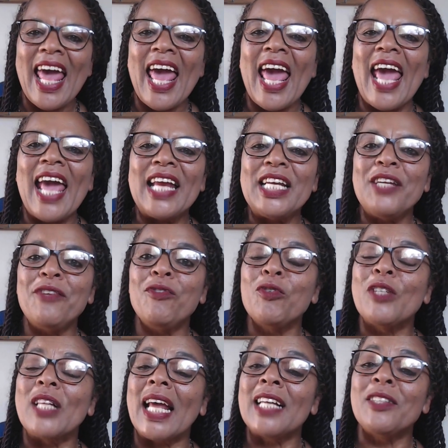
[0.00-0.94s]
And if
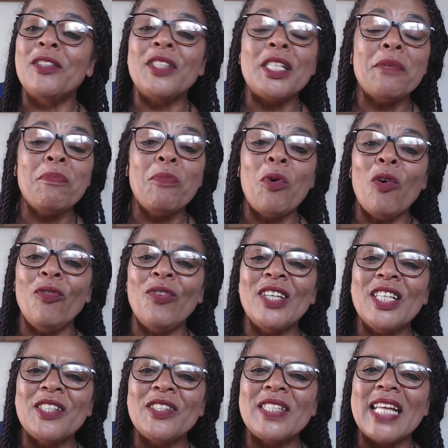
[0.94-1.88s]
you'd like to see more
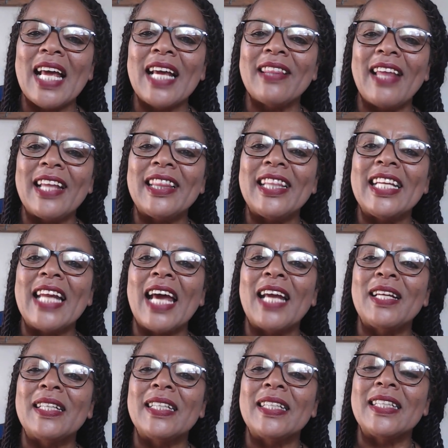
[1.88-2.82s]
videos like that, then
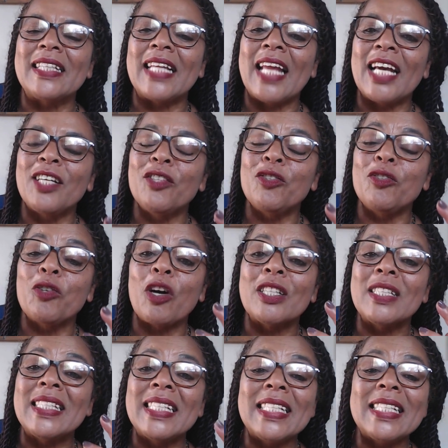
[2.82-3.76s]
I'd like you to
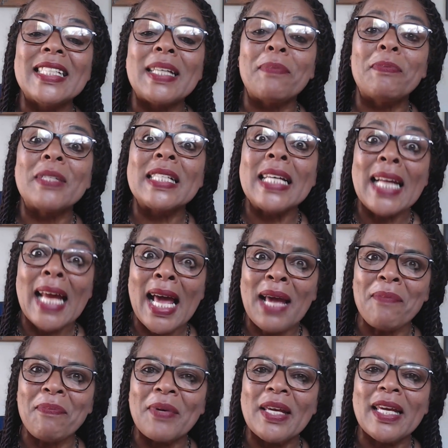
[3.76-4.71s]
consider
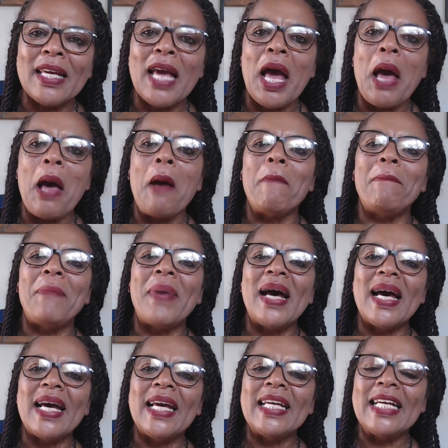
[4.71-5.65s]
subscribing
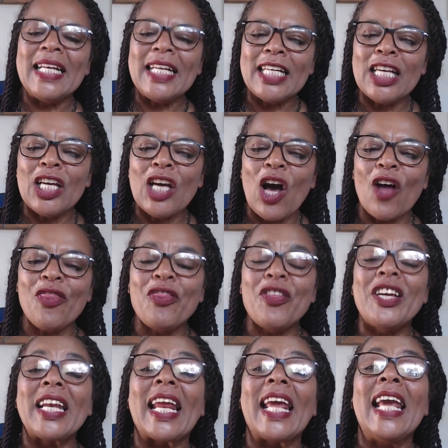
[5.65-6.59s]
by clicking on
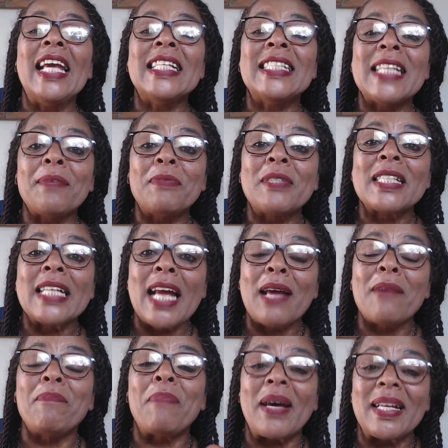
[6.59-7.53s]
the red
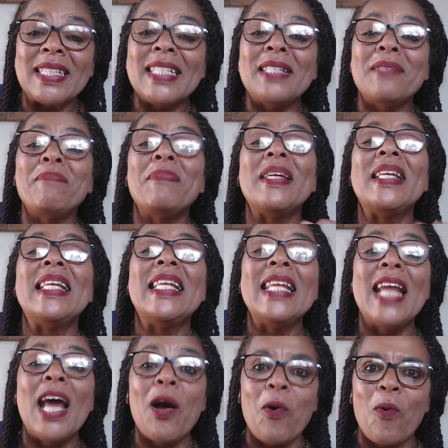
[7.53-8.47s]
subscribe button
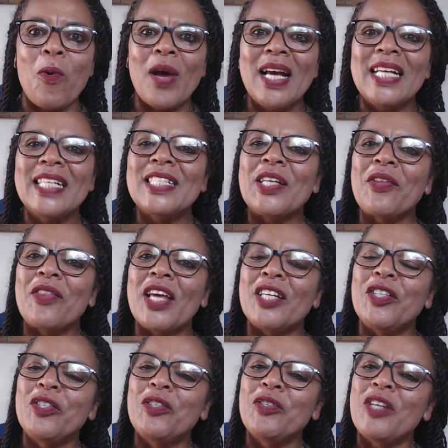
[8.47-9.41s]
below so that
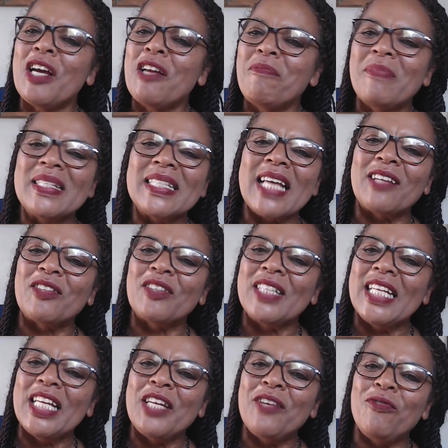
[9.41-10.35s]
you don't miss out on
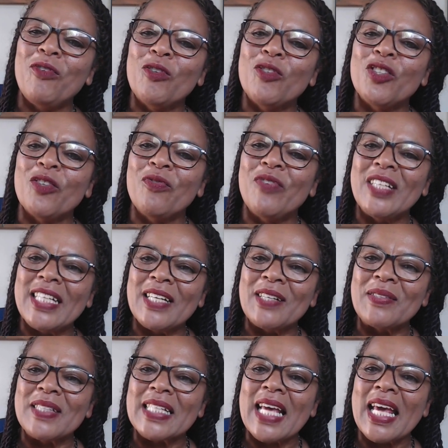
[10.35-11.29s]
any future
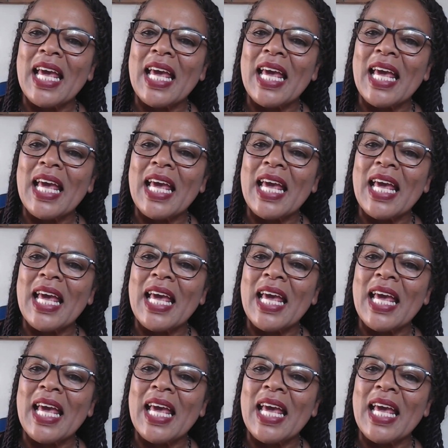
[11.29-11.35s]
videos.